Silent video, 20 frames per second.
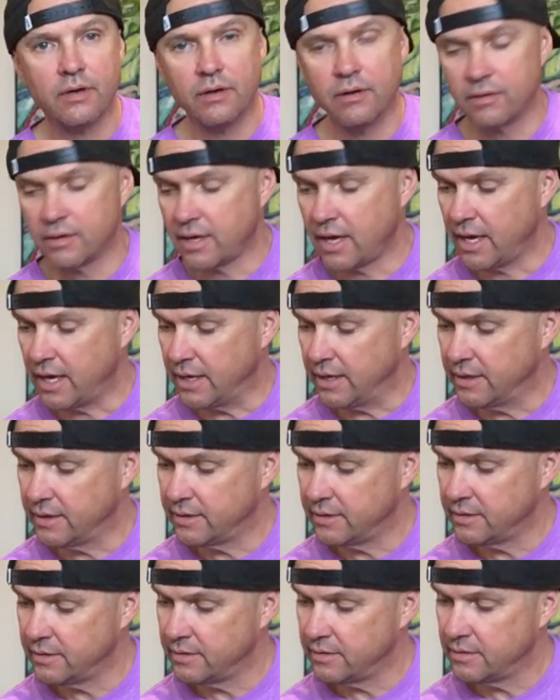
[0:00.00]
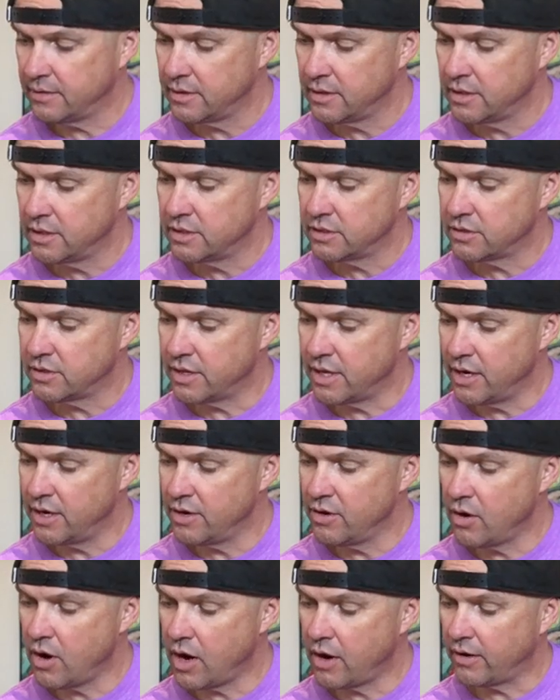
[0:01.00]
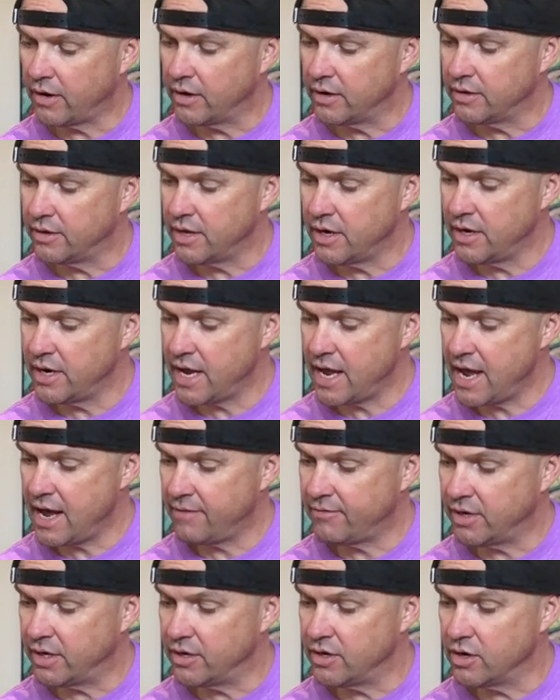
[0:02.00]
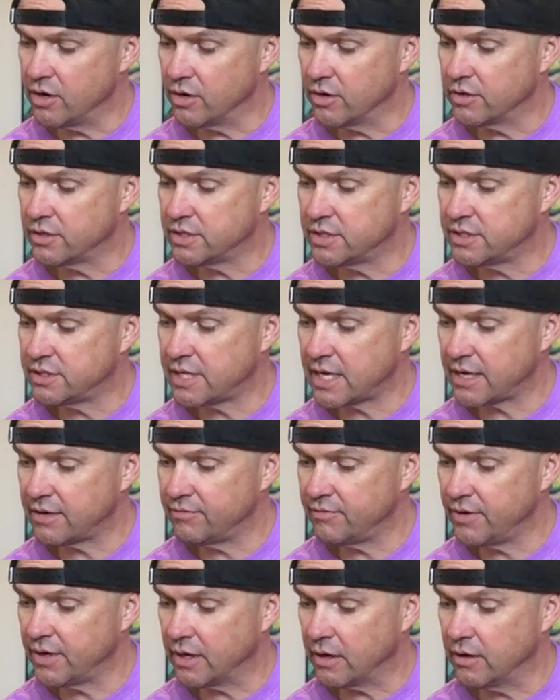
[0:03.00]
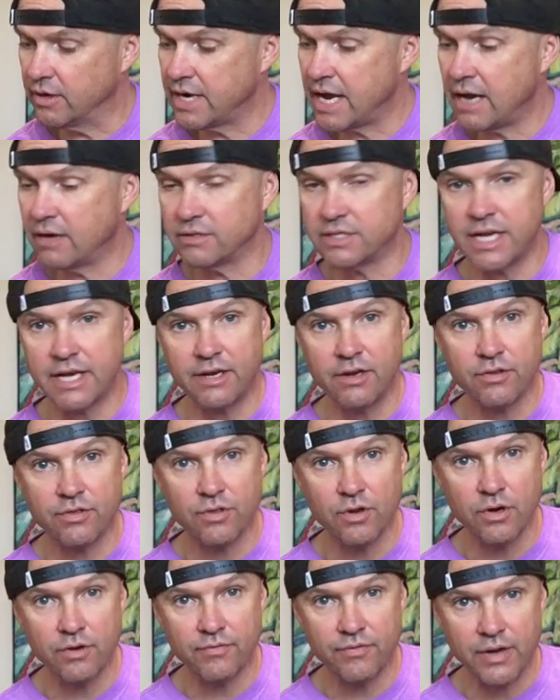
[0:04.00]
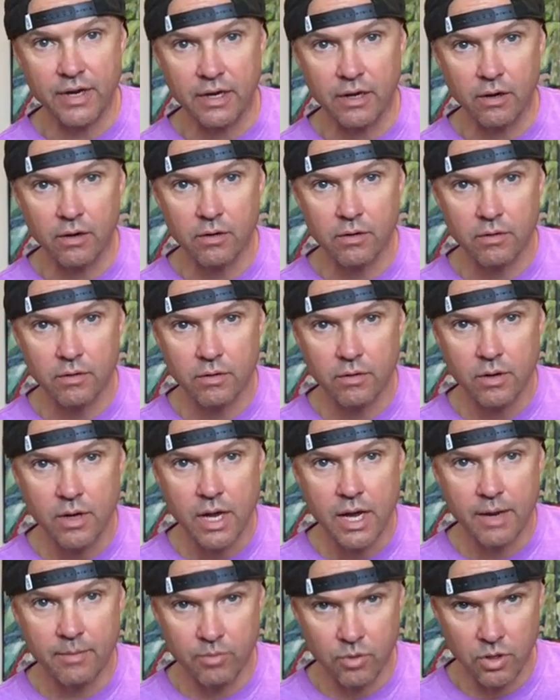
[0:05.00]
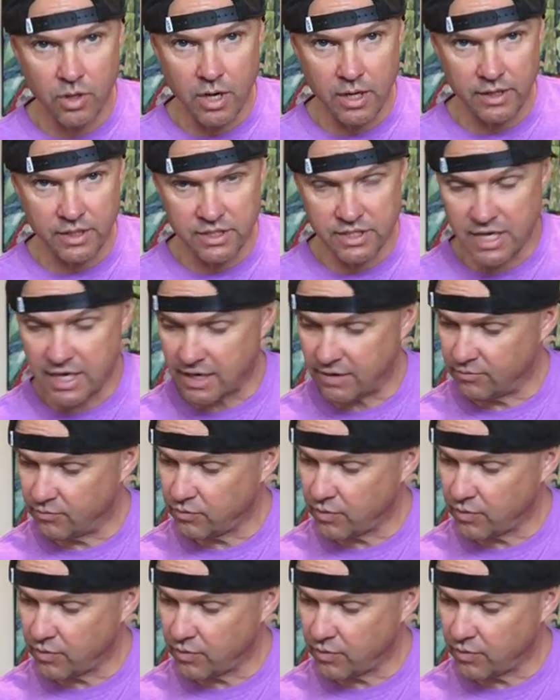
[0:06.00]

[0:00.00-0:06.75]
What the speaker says: Okay, so there you are. There you have it, your second finger. Now take your third finger and put it on the second